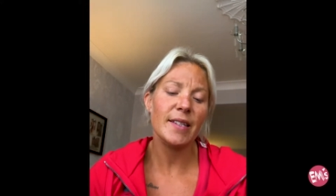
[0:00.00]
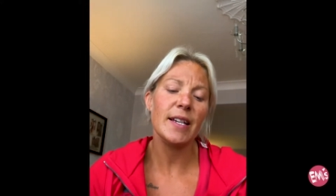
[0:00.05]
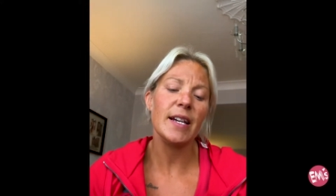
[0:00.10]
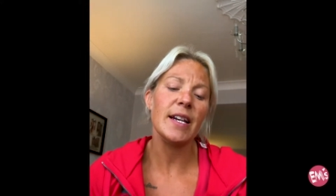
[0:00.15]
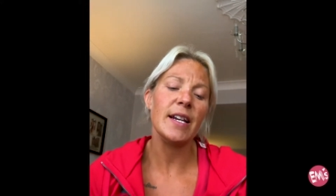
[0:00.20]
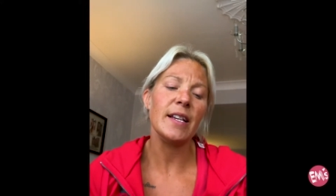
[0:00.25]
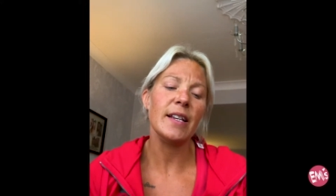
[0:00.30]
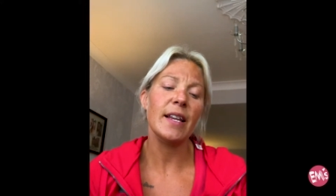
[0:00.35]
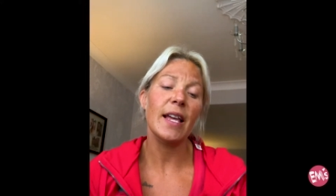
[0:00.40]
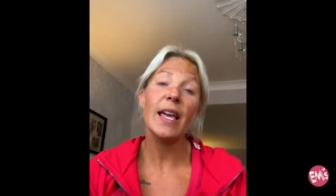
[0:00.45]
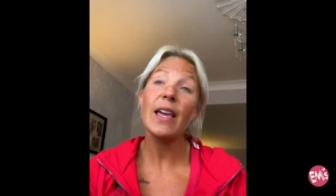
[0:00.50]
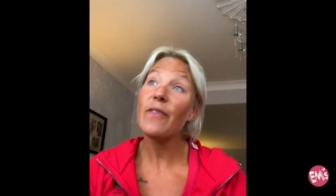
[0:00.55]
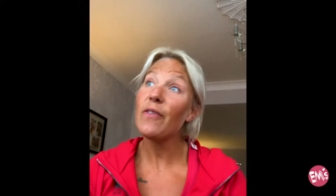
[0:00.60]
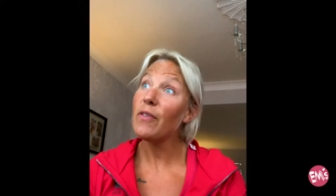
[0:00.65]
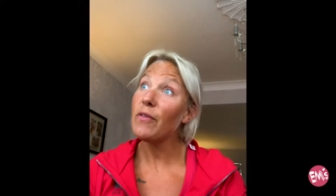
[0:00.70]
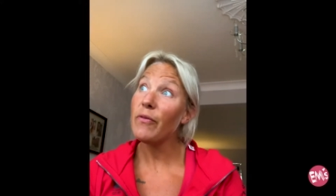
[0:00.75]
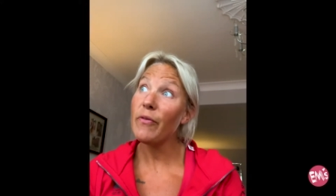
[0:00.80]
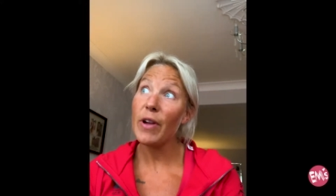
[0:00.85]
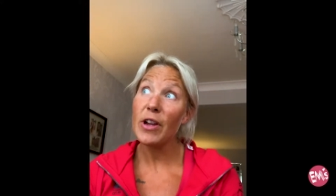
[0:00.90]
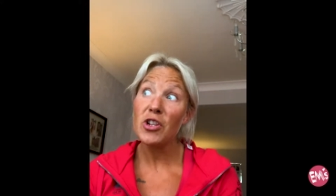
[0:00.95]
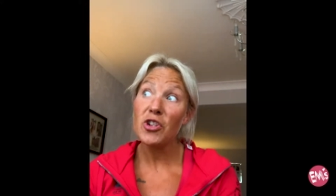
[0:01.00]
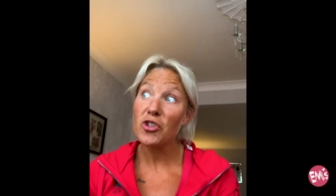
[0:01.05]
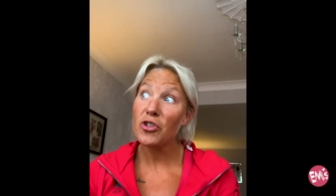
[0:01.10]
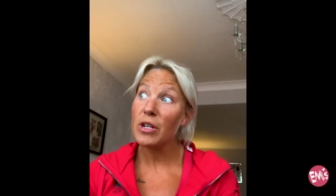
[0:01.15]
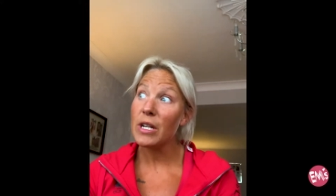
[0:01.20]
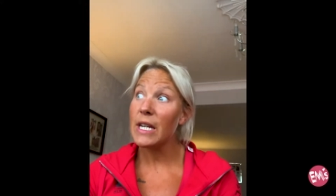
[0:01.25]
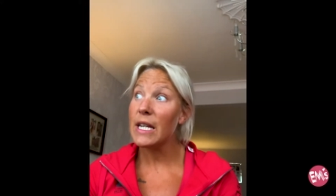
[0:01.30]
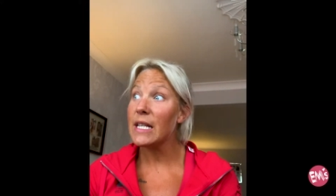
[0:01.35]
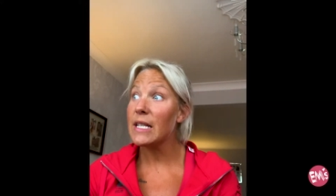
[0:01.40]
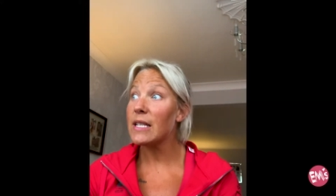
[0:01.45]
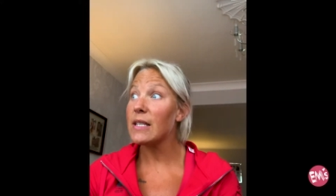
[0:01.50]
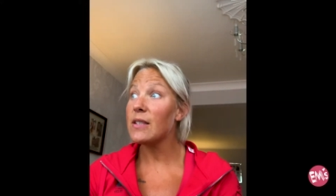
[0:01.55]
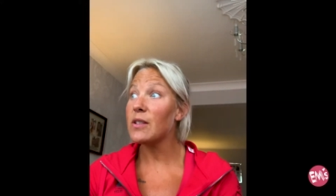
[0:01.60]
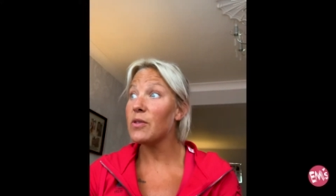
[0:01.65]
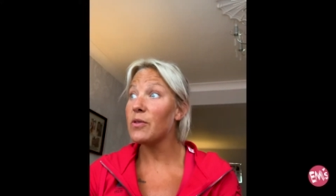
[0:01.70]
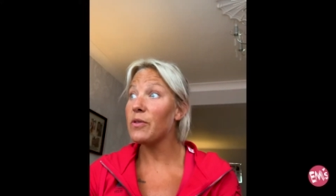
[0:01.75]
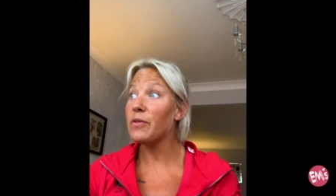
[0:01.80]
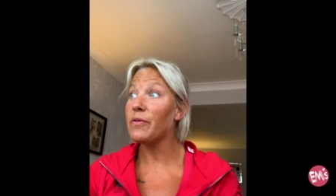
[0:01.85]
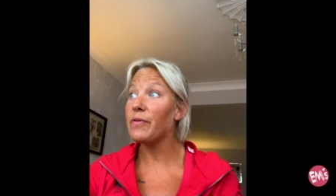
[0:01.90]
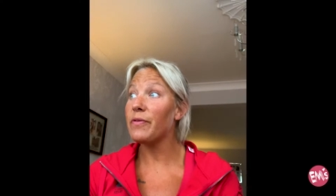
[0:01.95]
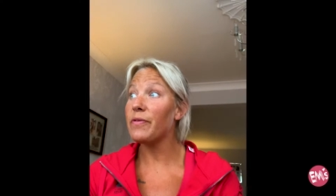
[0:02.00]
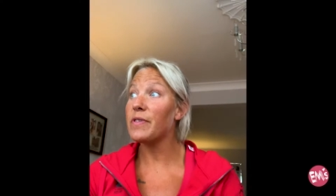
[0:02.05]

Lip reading: and even venturing into sort of